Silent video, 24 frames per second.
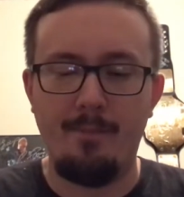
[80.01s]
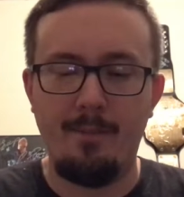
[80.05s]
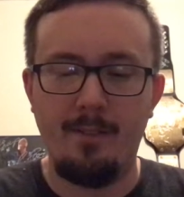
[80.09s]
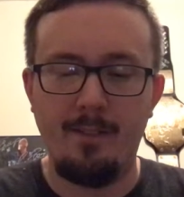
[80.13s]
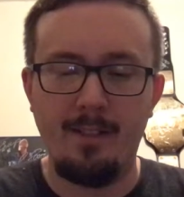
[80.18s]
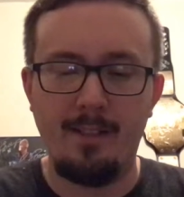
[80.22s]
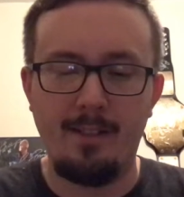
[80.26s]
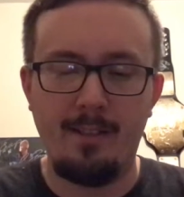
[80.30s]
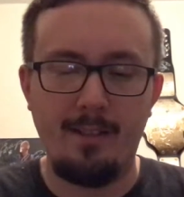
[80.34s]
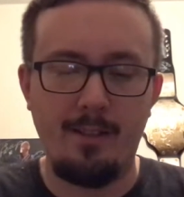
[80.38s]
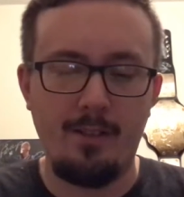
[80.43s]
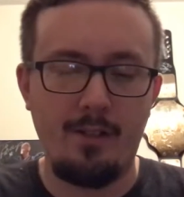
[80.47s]
Is
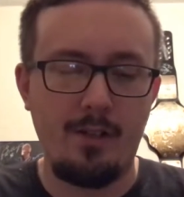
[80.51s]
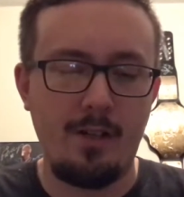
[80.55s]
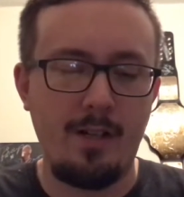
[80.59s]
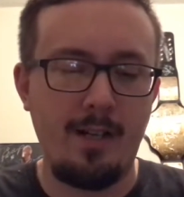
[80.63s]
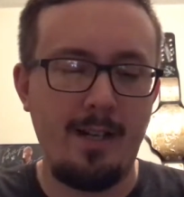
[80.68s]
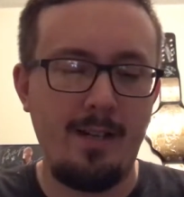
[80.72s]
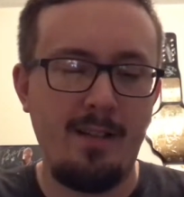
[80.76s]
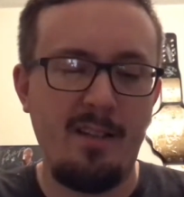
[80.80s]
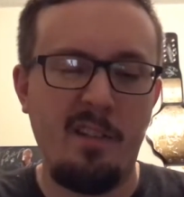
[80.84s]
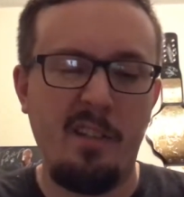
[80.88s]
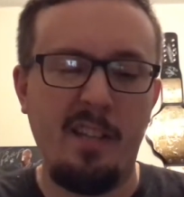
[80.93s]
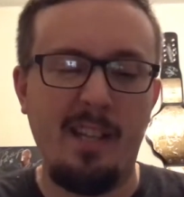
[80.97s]
this in the
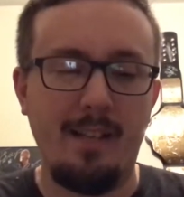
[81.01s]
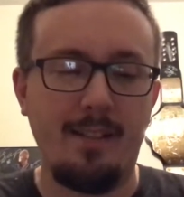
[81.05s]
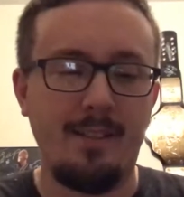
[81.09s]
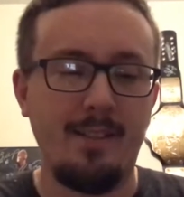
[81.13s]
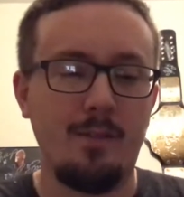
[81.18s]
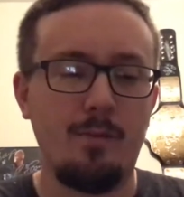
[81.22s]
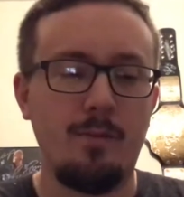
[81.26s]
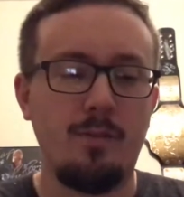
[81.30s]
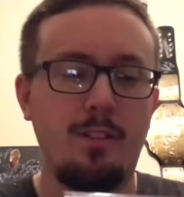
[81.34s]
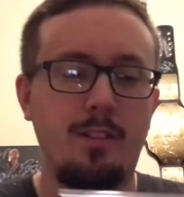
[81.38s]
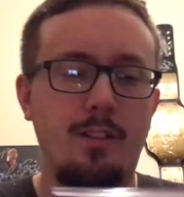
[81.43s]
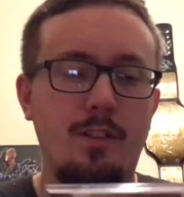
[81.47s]
trade? Yes,
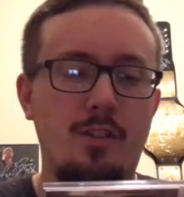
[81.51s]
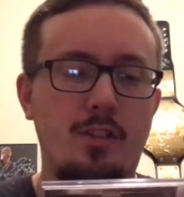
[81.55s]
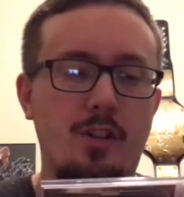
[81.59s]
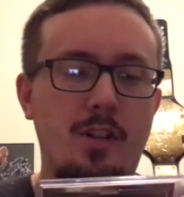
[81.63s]
this was in the